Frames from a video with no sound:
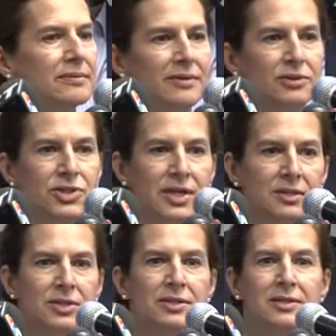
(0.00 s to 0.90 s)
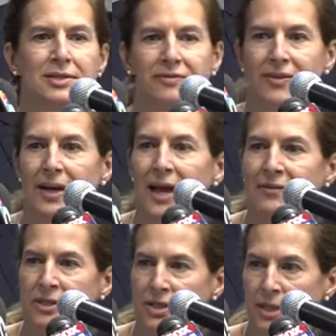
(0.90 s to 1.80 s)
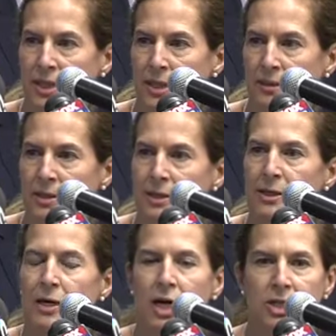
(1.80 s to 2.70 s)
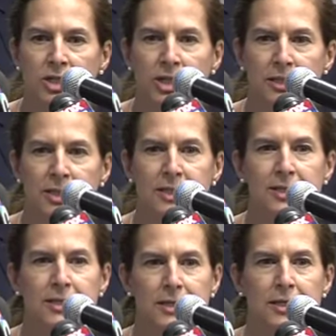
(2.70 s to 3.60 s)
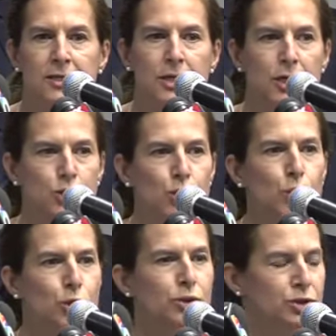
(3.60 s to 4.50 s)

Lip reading: their census if they haven't done it. Our census is a social